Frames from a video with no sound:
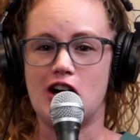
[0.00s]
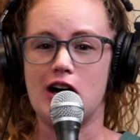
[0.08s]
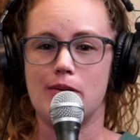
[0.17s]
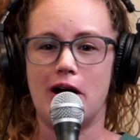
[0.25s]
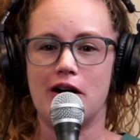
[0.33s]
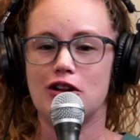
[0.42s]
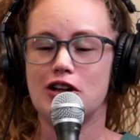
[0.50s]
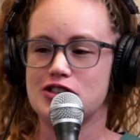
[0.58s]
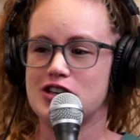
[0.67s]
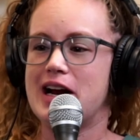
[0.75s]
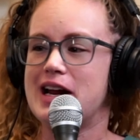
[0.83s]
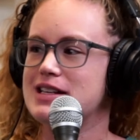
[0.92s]
about cluster
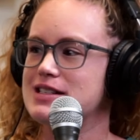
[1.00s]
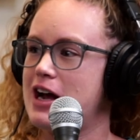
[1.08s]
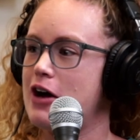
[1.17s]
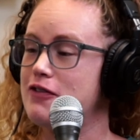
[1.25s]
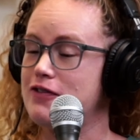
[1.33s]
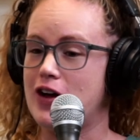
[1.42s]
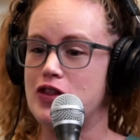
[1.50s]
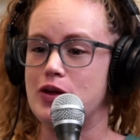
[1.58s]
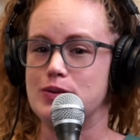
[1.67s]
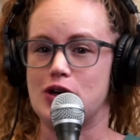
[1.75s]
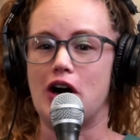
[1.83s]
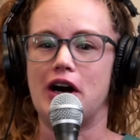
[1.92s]
headaches and how fun those
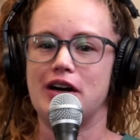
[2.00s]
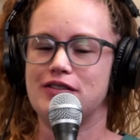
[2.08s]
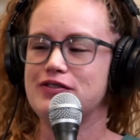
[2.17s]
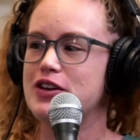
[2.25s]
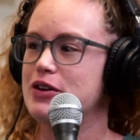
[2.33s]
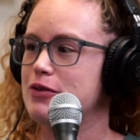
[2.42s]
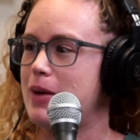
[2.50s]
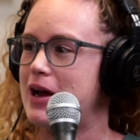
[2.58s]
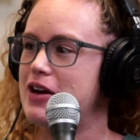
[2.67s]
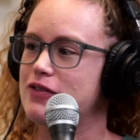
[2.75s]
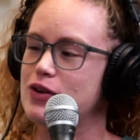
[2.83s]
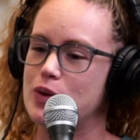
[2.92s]
are. If you can remind
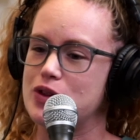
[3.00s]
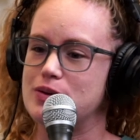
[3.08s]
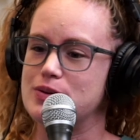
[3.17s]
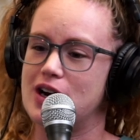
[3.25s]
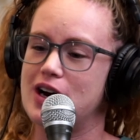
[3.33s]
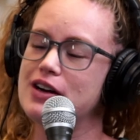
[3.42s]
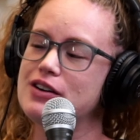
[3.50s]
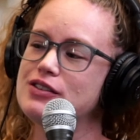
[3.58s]
everyone what those are.